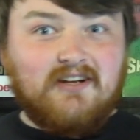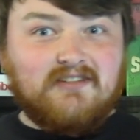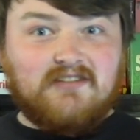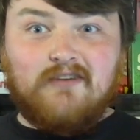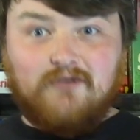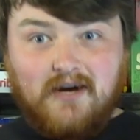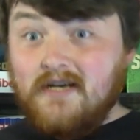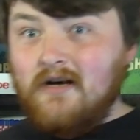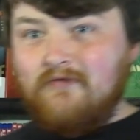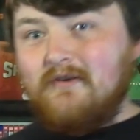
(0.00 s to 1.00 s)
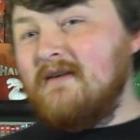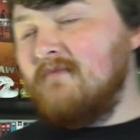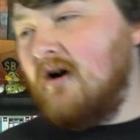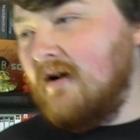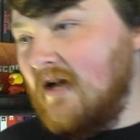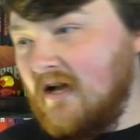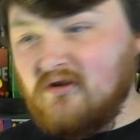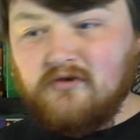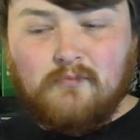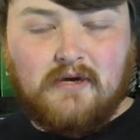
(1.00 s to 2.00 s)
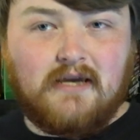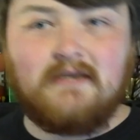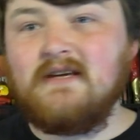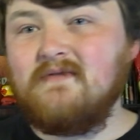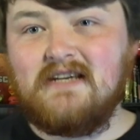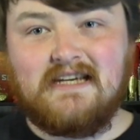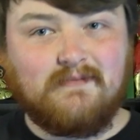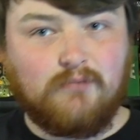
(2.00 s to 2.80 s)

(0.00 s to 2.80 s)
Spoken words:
to find a flea market, it could have been DVDs,